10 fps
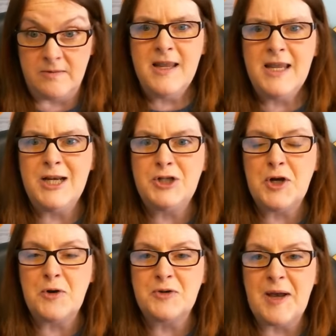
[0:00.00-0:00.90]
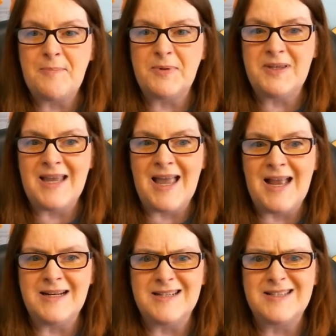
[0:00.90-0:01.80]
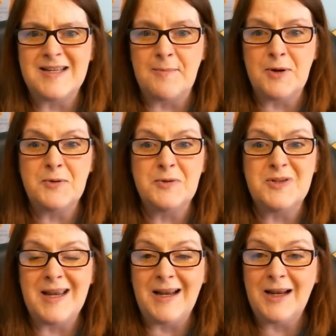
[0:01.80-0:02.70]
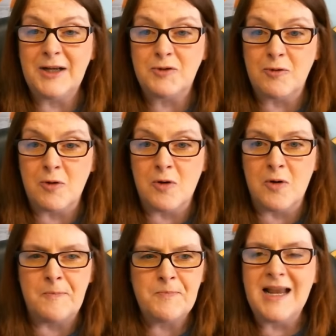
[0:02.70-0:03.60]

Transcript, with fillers: He shows up at the end as someone who's in control,